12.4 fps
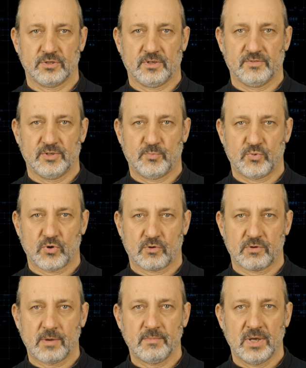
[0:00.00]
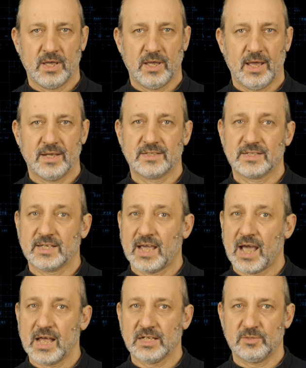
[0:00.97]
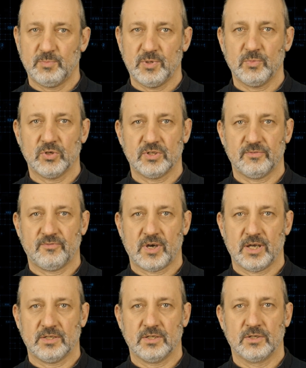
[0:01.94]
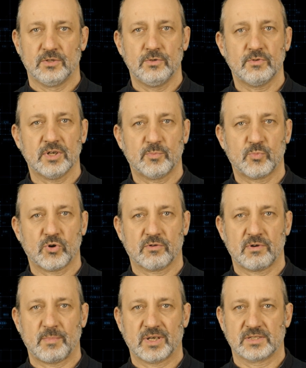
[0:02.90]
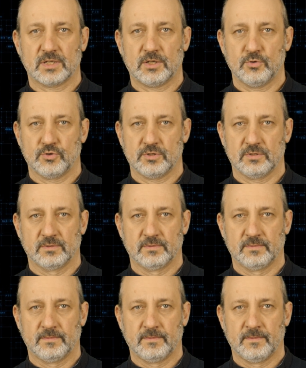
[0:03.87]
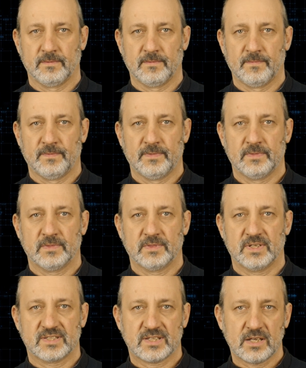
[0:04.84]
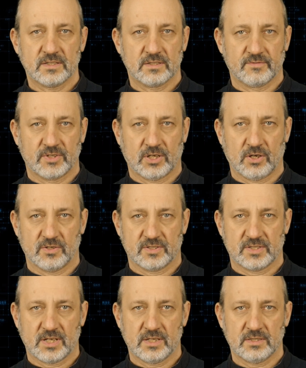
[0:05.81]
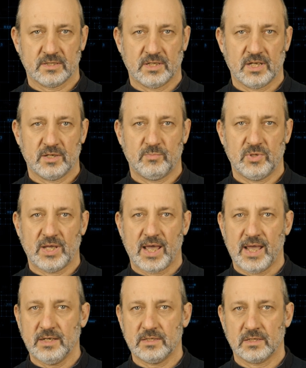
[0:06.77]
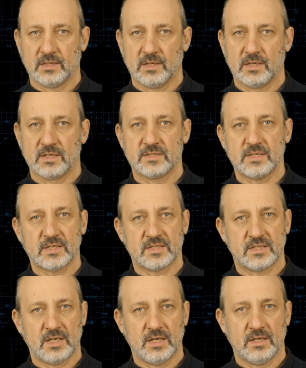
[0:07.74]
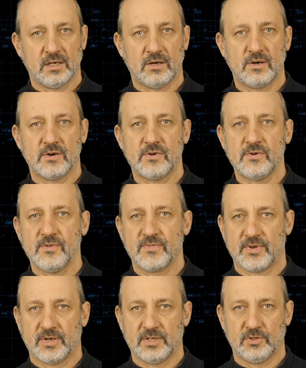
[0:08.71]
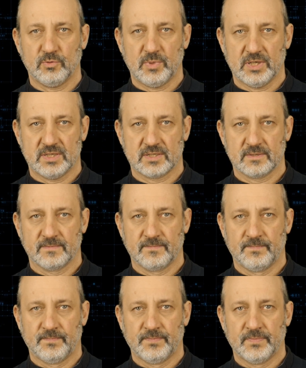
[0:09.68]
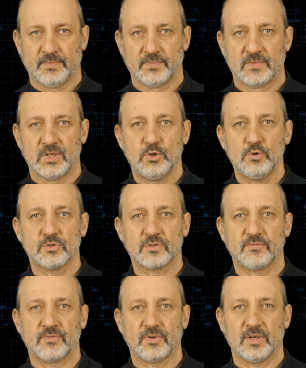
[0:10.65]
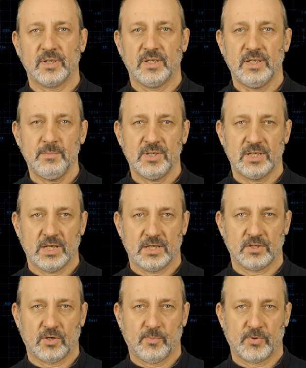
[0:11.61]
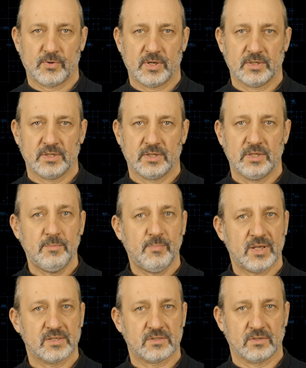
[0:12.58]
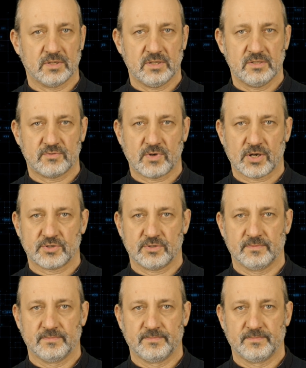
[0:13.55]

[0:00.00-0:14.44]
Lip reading: of the program and can't be modified during program execution. The size of the constant can be 8, 16 or 32 bits. The use of an immediate operand depends on the instruction.